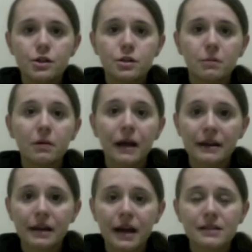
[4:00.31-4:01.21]
to plan
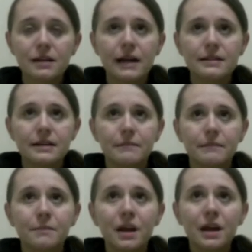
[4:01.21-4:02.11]
the next
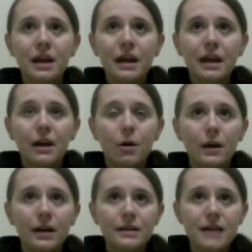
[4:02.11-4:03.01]
lesson, he
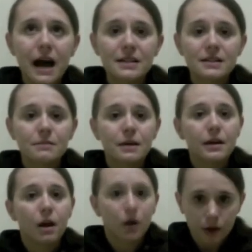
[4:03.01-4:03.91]
always asks
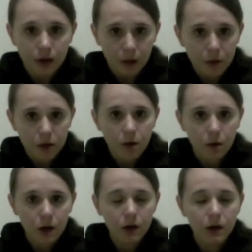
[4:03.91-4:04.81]
me, "Are you done with your
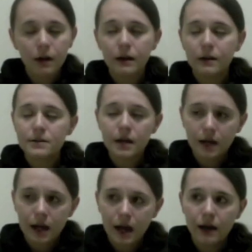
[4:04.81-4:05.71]
work?" And I'll say,
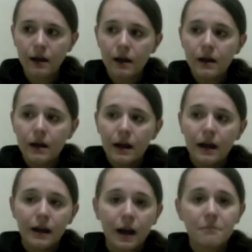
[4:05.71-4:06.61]
"Yeah."
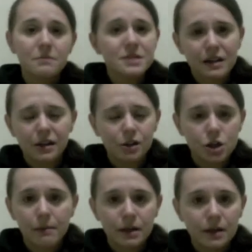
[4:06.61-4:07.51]
And I'm studying
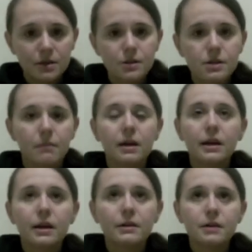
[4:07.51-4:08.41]
Japanese or something,
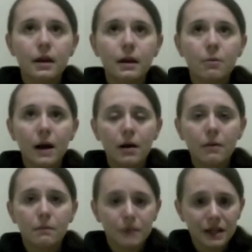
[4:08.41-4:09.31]
and he's like,
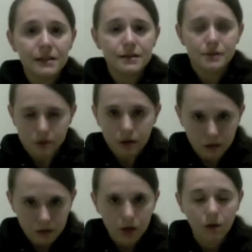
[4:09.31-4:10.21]
"Well, please
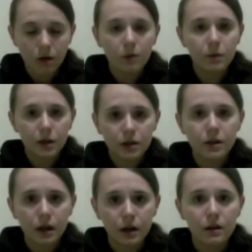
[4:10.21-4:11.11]
go home when you're
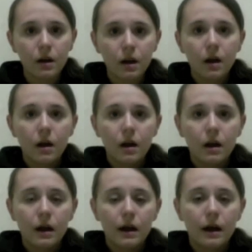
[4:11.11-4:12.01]
done."
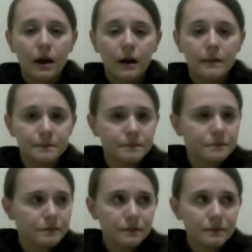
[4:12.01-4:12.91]
And
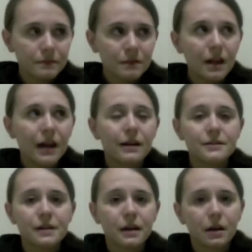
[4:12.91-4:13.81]
I'll
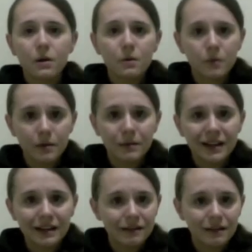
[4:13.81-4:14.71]
say, "Oh, well, my